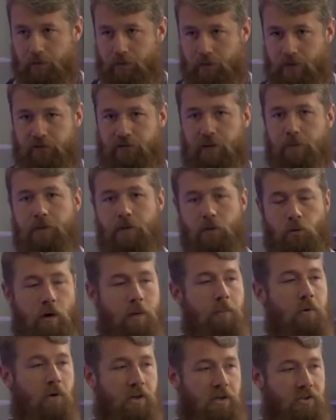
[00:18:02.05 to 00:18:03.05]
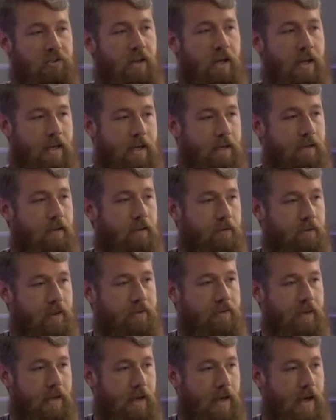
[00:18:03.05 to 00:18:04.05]
they send me a webhook saying
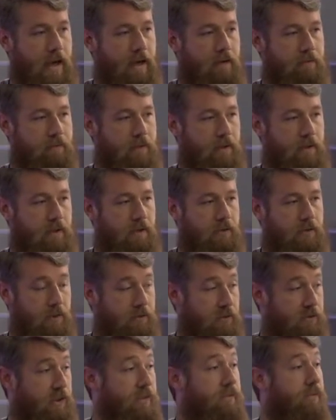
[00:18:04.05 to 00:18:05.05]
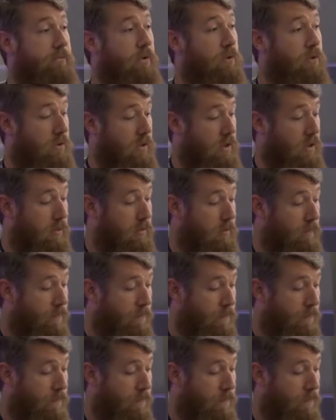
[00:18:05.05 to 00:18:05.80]
that they have uh, they've received a phone call.